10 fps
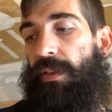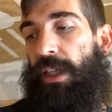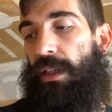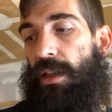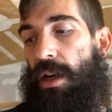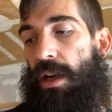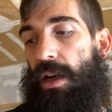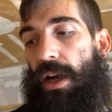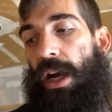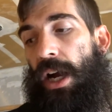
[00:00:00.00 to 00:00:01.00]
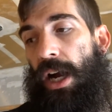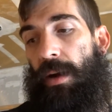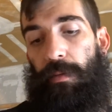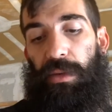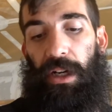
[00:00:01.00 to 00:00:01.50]
of it.
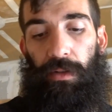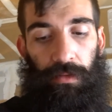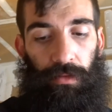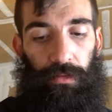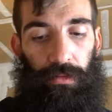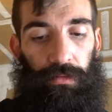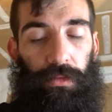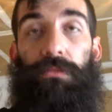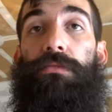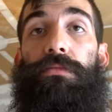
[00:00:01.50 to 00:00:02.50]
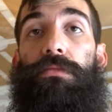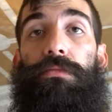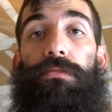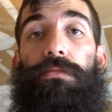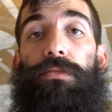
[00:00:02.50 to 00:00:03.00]
But
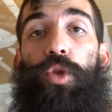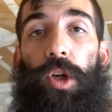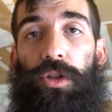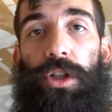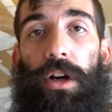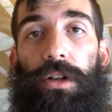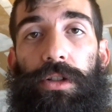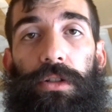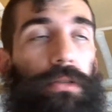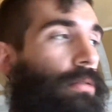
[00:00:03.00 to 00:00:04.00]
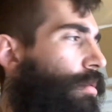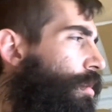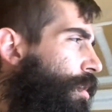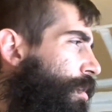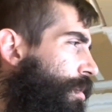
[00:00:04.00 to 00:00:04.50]
drill's charged.
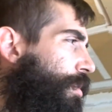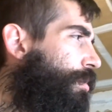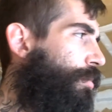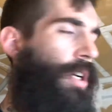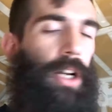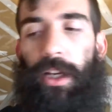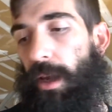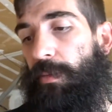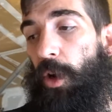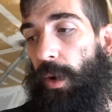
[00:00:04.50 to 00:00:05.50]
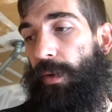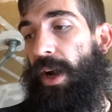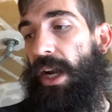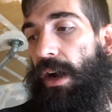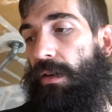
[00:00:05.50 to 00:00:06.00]
We're gonna keep doing it
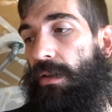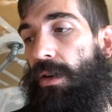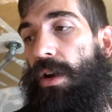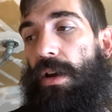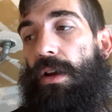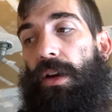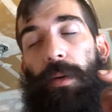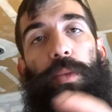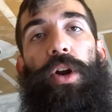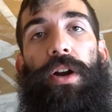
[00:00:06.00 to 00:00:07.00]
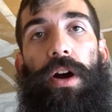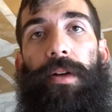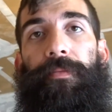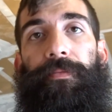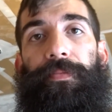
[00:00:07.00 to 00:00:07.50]
right now. I'm gonna put it on,
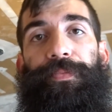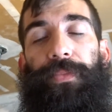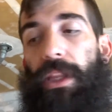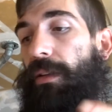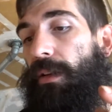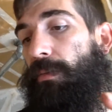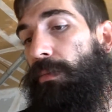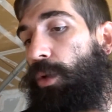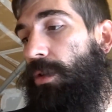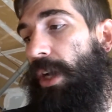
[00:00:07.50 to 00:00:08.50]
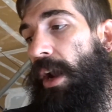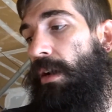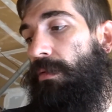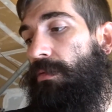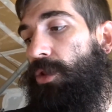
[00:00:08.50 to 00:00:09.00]
bolt her
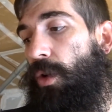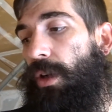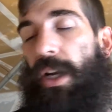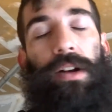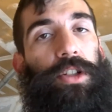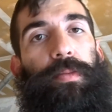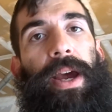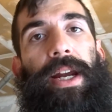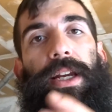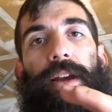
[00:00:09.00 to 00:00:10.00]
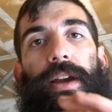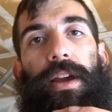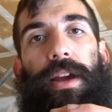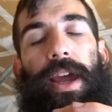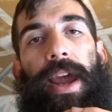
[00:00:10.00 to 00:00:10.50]
down, torque her down to spec,
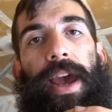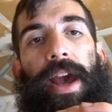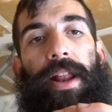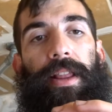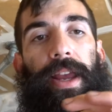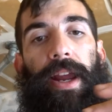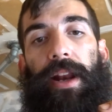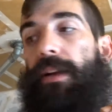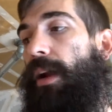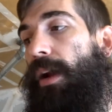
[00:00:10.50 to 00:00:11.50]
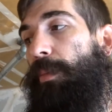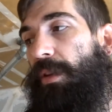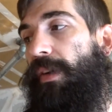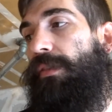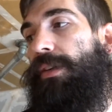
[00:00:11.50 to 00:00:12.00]
and then put
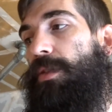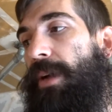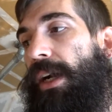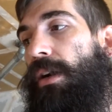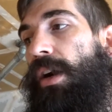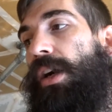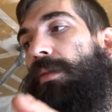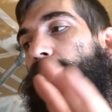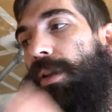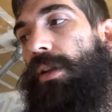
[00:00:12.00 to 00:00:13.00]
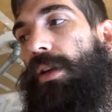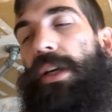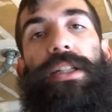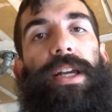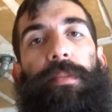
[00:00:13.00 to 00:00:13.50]
the valve covers back on, put the
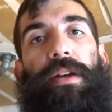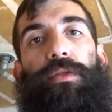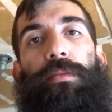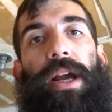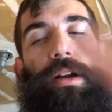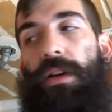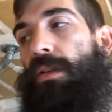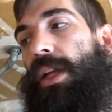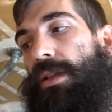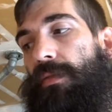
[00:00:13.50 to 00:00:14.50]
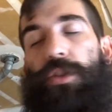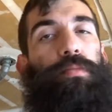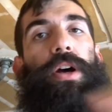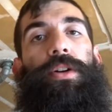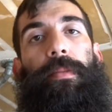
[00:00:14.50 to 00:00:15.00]
intake manifold back on, all that stuff, just
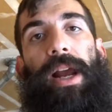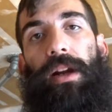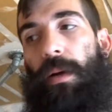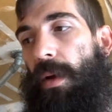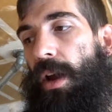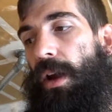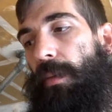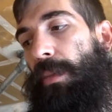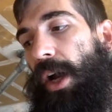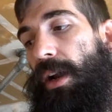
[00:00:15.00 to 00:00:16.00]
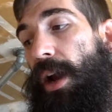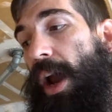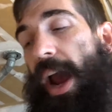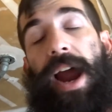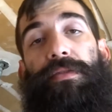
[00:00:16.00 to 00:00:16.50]
button her back up. But
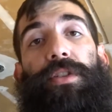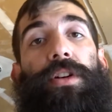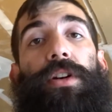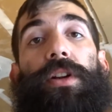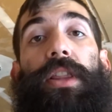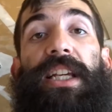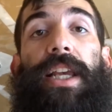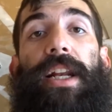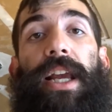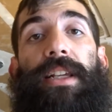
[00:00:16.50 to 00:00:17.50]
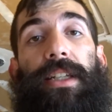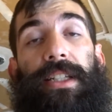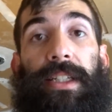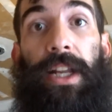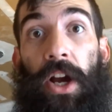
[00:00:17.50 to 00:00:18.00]
after this head gasket
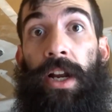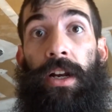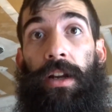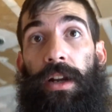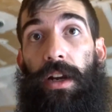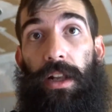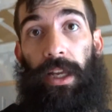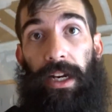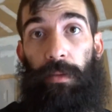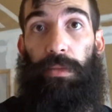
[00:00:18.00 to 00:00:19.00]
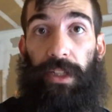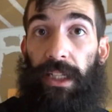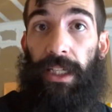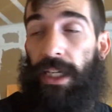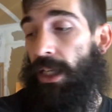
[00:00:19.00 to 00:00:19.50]
is done, like
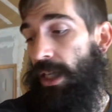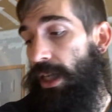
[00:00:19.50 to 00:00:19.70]
completely,